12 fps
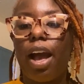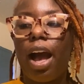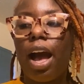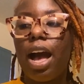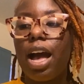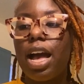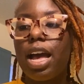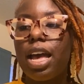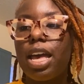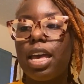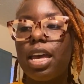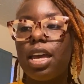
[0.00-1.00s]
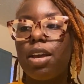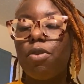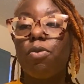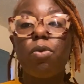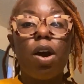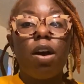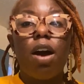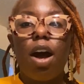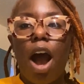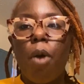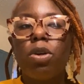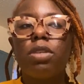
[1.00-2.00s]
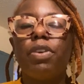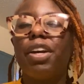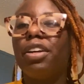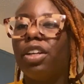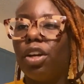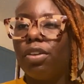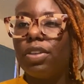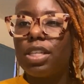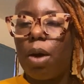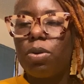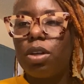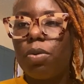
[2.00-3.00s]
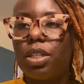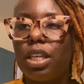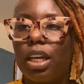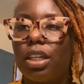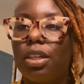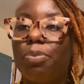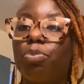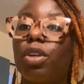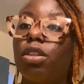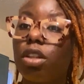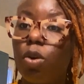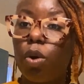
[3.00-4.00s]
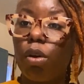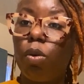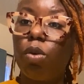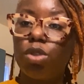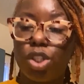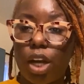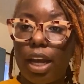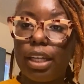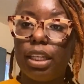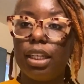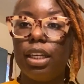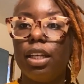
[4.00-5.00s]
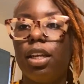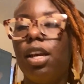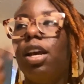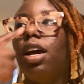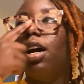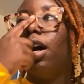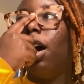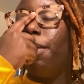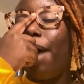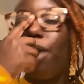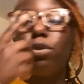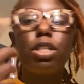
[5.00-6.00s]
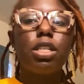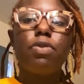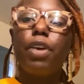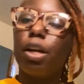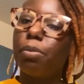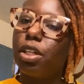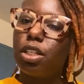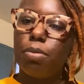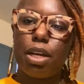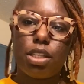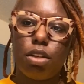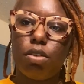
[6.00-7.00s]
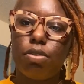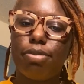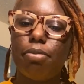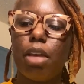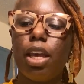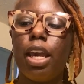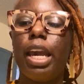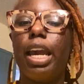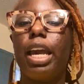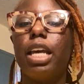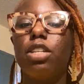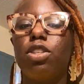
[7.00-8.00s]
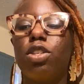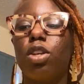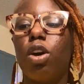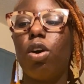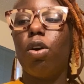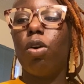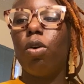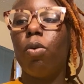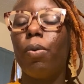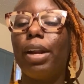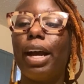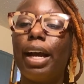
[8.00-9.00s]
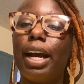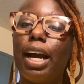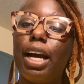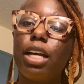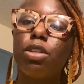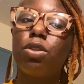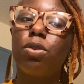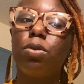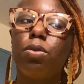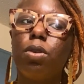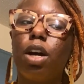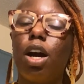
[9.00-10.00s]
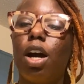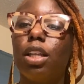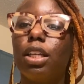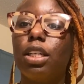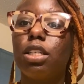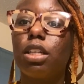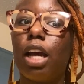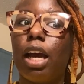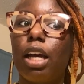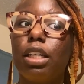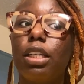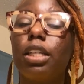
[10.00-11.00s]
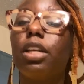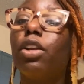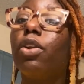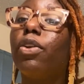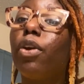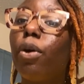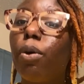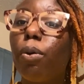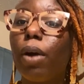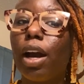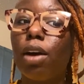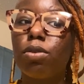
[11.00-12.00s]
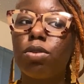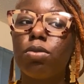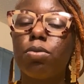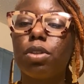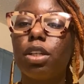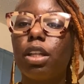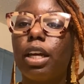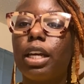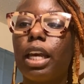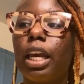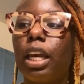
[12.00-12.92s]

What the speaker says: I I was very nervous. I was always like a quote unquote shy kid. I was just very much to myself. And so when I got to college, I didn't know how to really